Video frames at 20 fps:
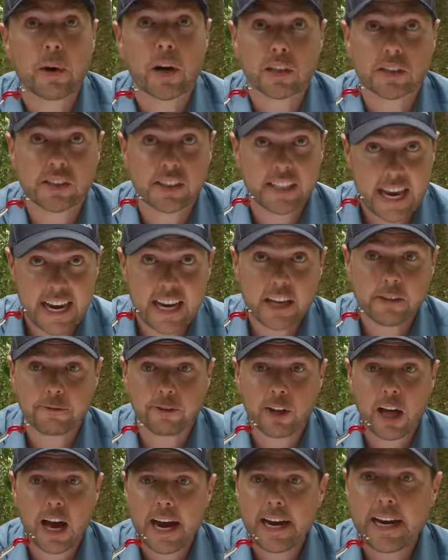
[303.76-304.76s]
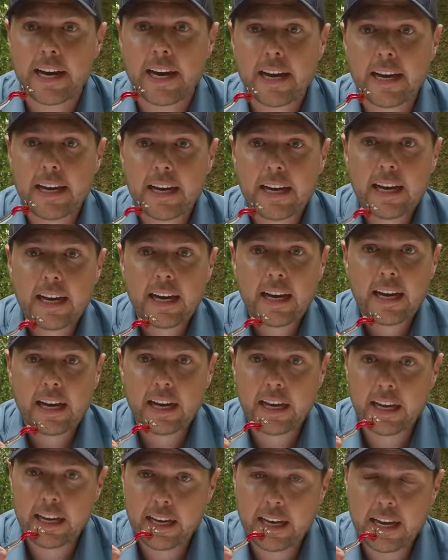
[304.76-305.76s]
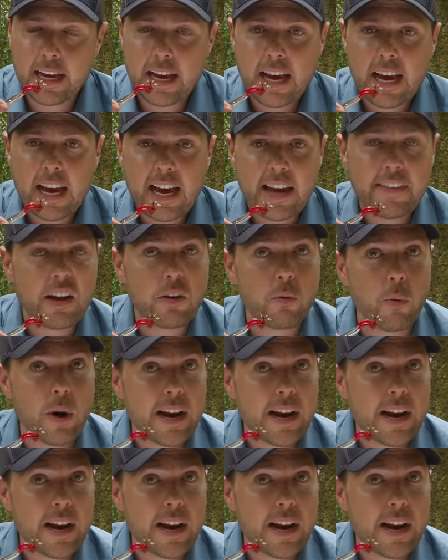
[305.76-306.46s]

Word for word: bugs can fly. And they